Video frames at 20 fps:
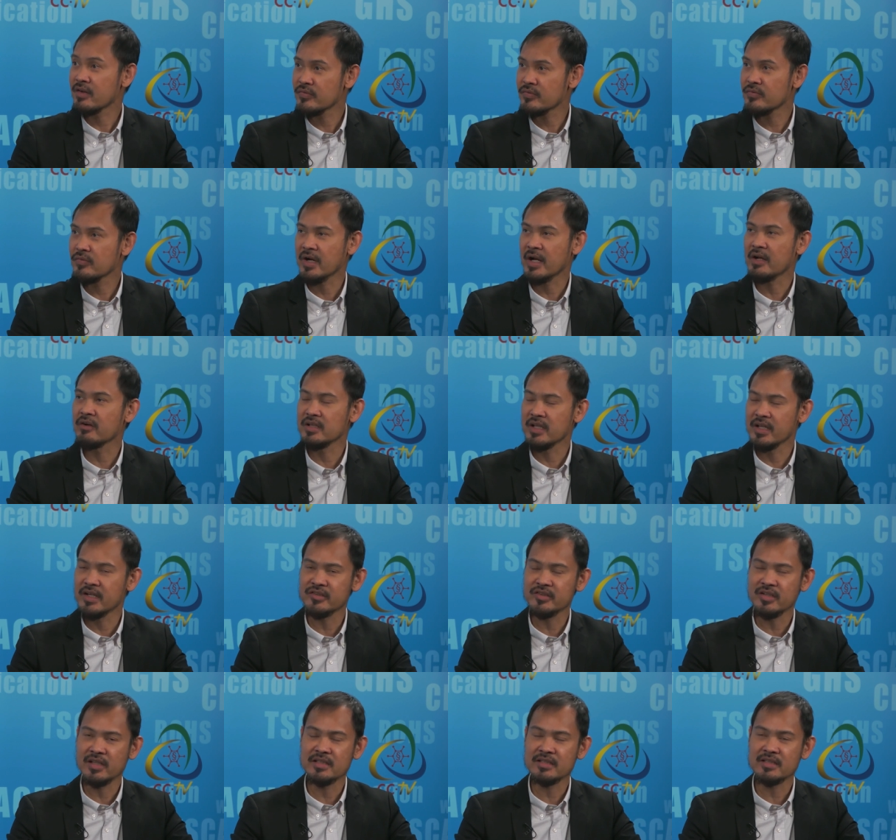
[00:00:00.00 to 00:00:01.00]

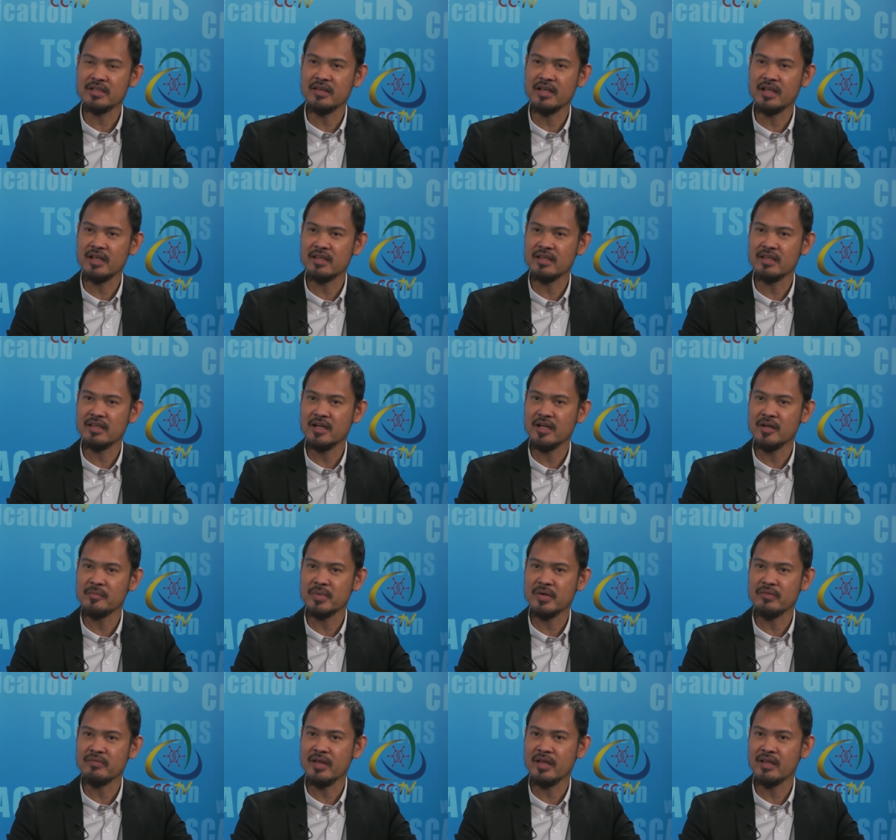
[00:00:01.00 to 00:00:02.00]
regulations that uh,
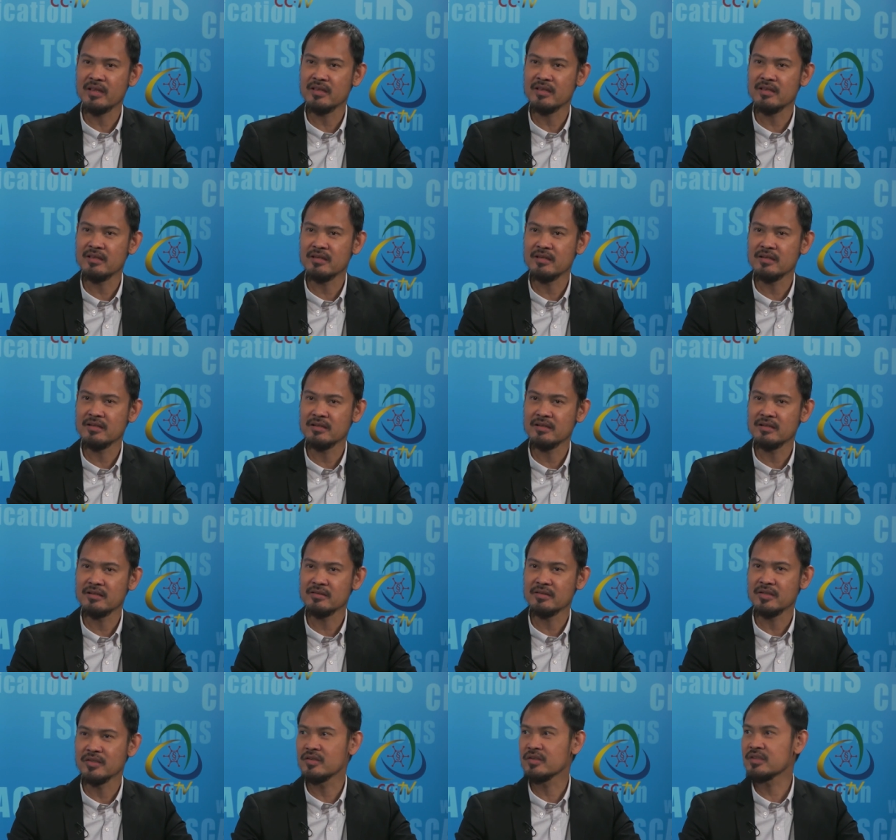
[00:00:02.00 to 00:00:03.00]
prevent,
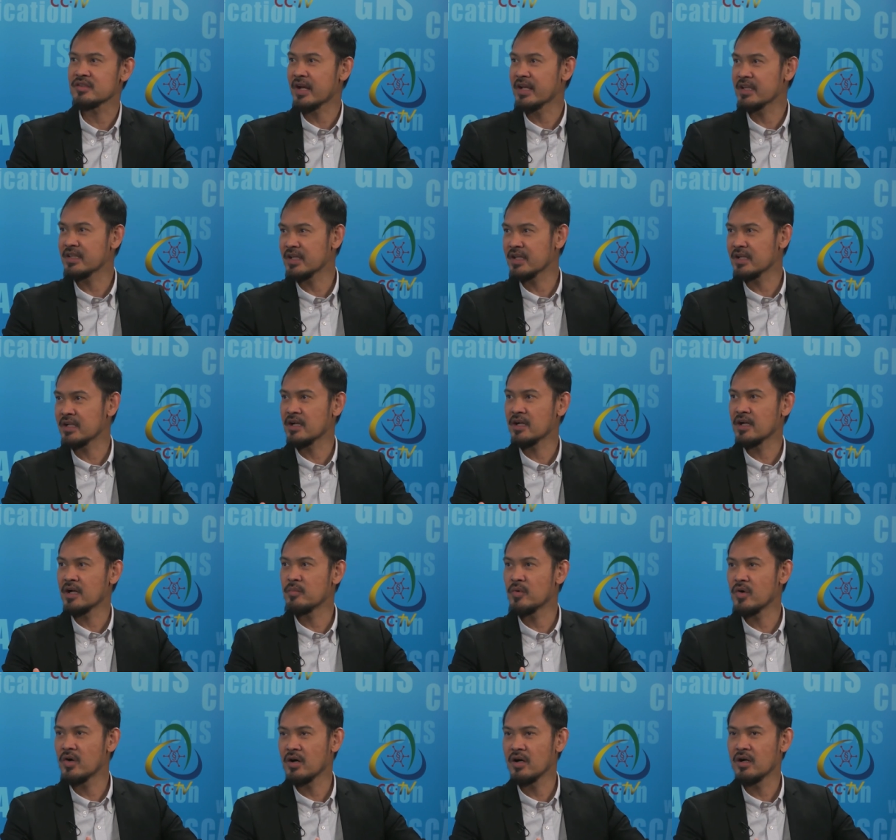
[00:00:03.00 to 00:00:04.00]
you know, trading
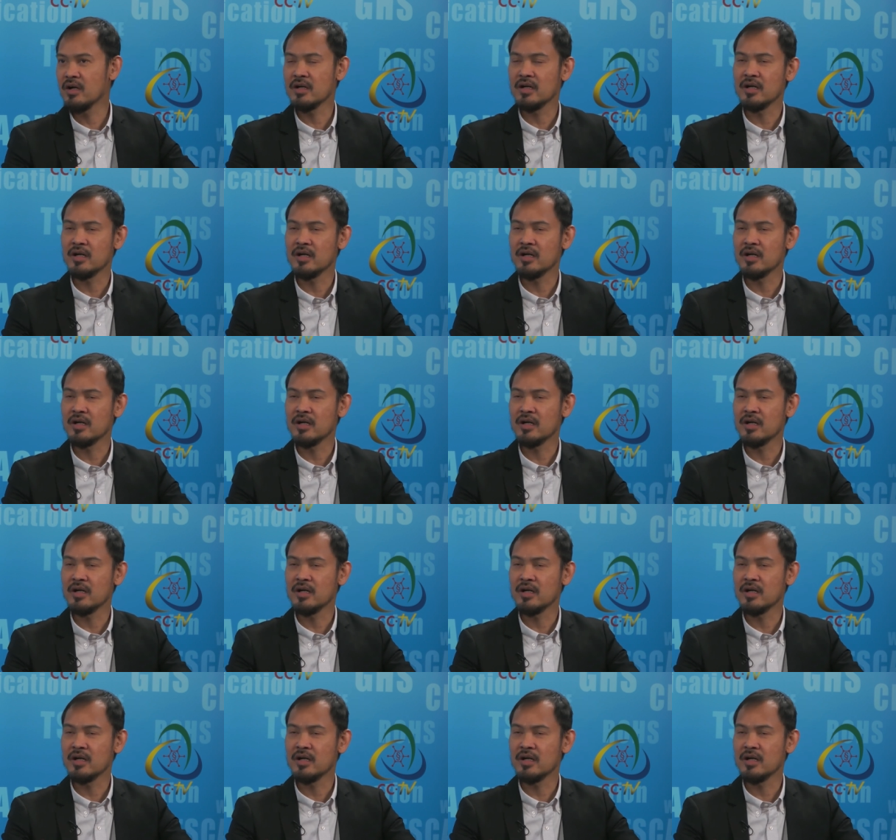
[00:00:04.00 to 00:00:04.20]
among uh,